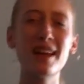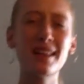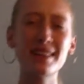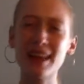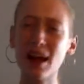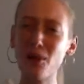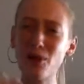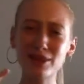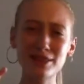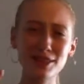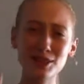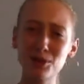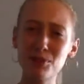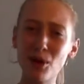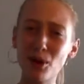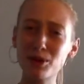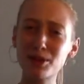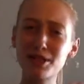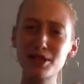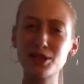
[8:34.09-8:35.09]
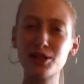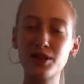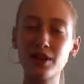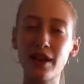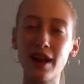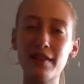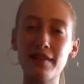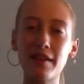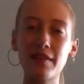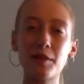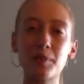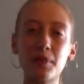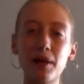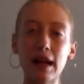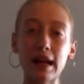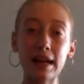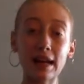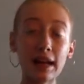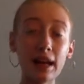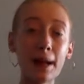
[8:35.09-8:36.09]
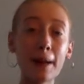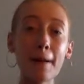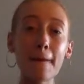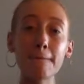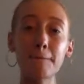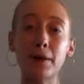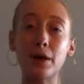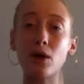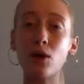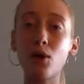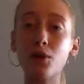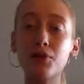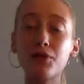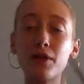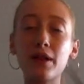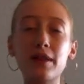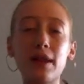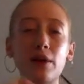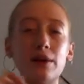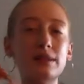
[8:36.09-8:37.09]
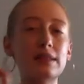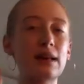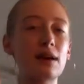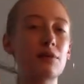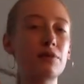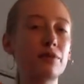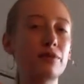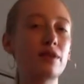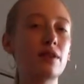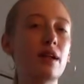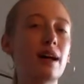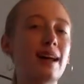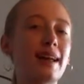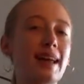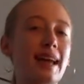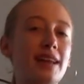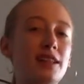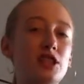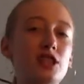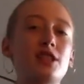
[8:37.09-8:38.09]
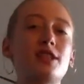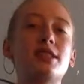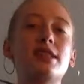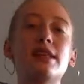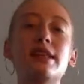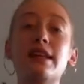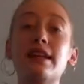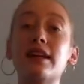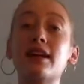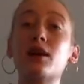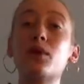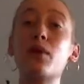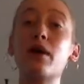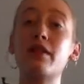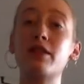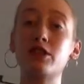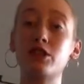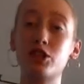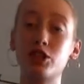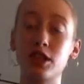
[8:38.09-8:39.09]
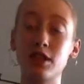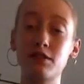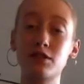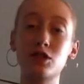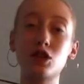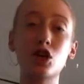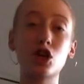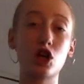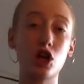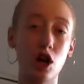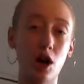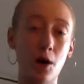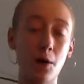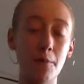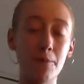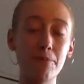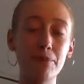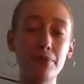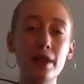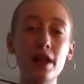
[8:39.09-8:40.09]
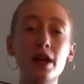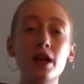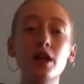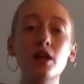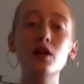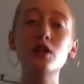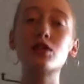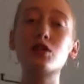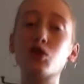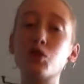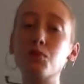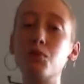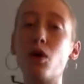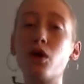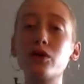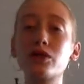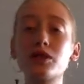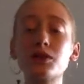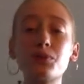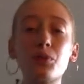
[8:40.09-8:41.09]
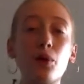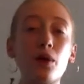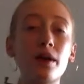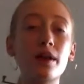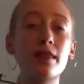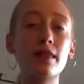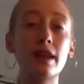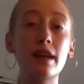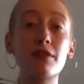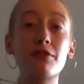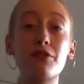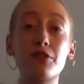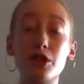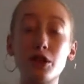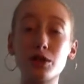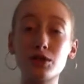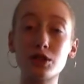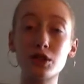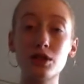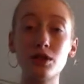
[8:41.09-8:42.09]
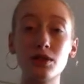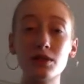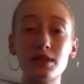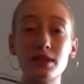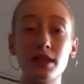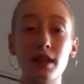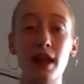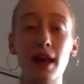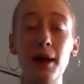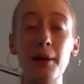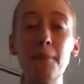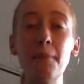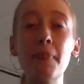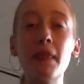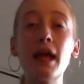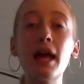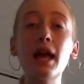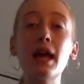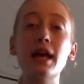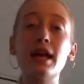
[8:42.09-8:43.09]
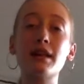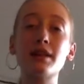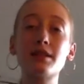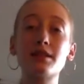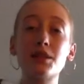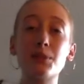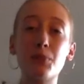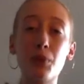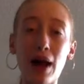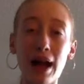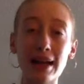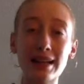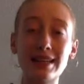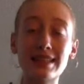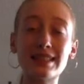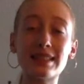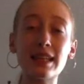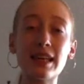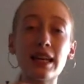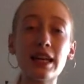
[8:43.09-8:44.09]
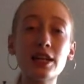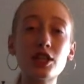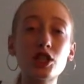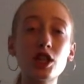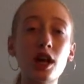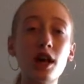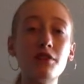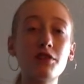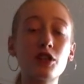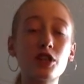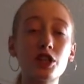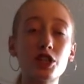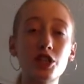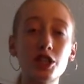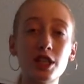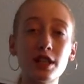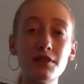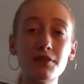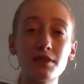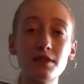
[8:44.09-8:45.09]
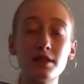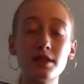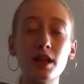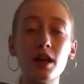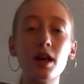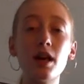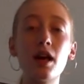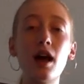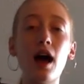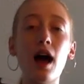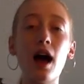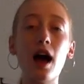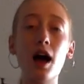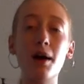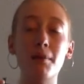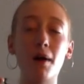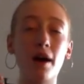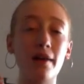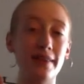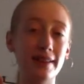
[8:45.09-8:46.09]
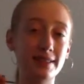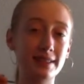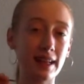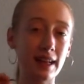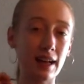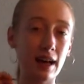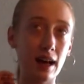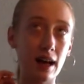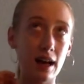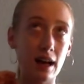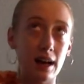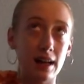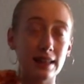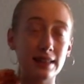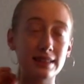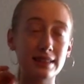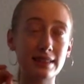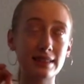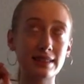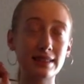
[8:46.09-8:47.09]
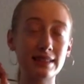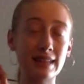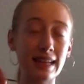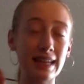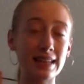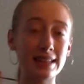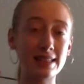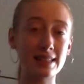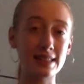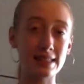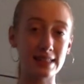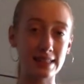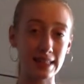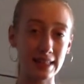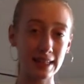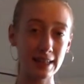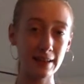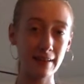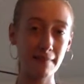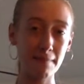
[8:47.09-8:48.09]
That wasn't the most in tune I've ever played it, but hopefully that was helpful, again, just to hear where the shifts go. So the most important thing for you to do today is to practice each of your shifts on the C to D